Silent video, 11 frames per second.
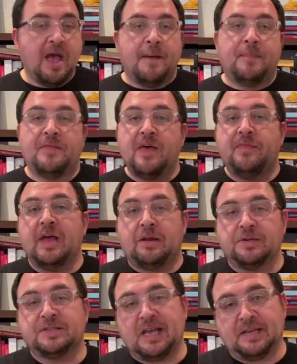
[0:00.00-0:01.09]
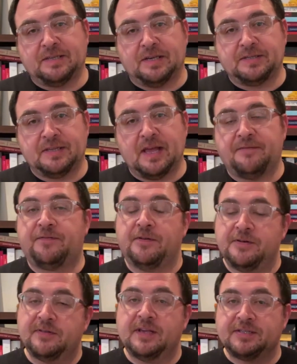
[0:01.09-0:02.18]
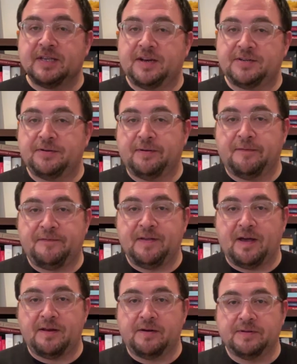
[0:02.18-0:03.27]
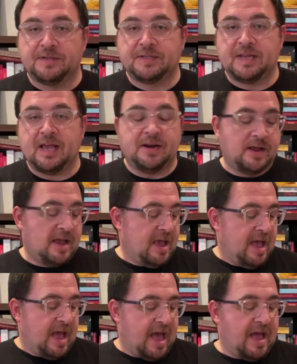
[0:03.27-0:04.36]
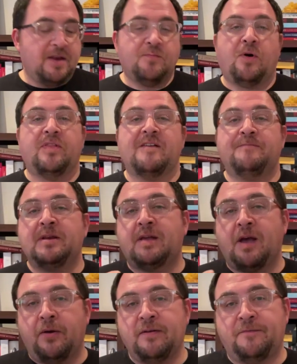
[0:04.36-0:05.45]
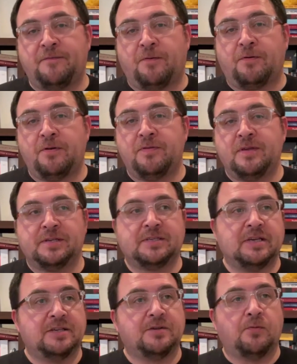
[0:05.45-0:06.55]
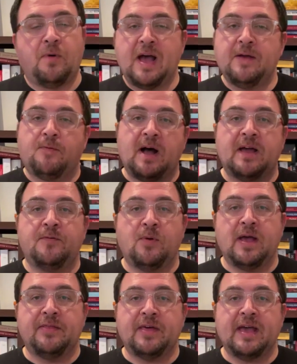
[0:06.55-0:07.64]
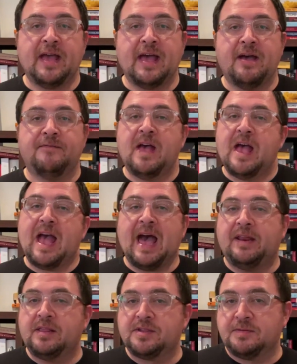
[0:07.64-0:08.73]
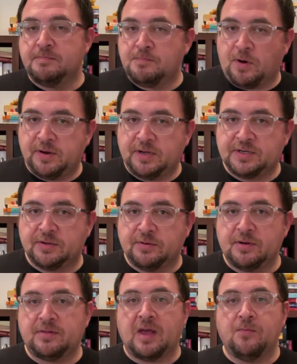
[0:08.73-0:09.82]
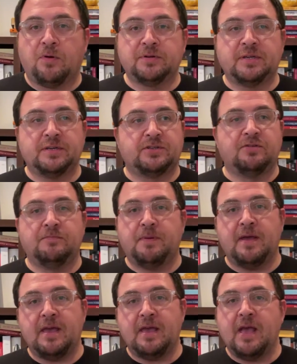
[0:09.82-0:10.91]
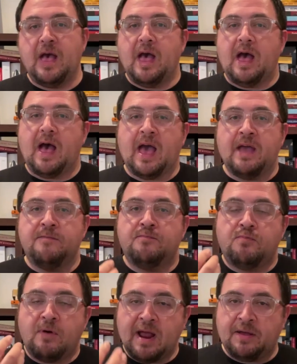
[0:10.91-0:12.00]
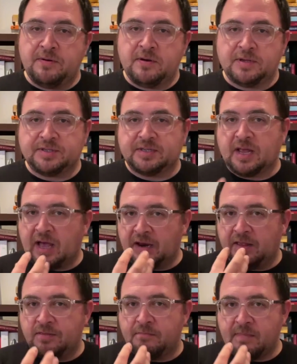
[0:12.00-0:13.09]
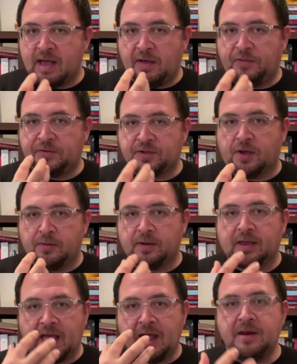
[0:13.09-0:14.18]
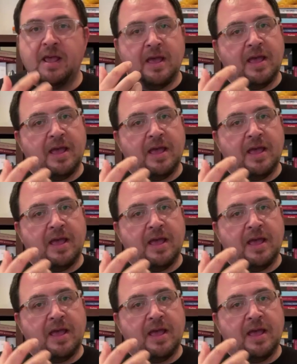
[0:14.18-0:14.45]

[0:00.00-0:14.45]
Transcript: But then they lost access to that fruit and they started doing a Fiano instead. And what they've been going for in this is a white wine where they have added some body to it. They want it to be a rounder style in the mouth. So again,